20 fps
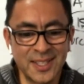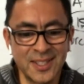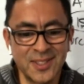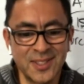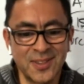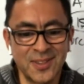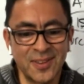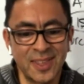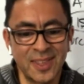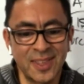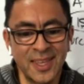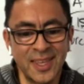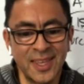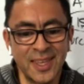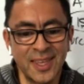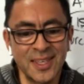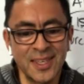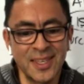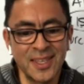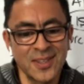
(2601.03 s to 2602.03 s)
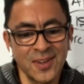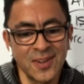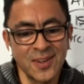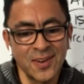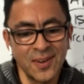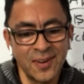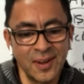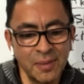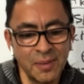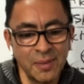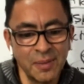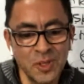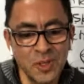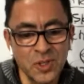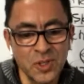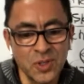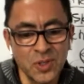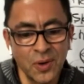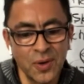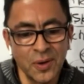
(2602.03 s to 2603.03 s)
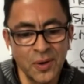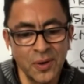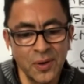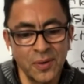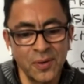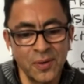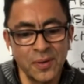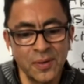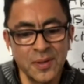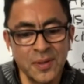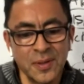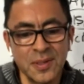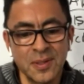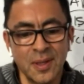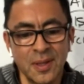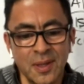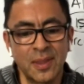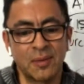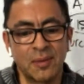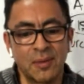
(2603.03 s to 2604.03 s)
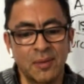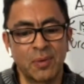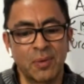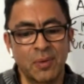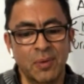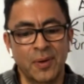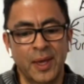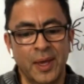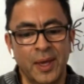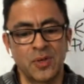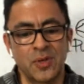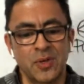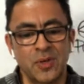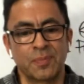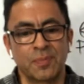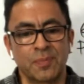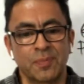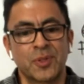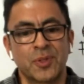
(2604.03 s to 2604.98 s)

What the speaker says: access to these. So let me show you Standard Blue Angel.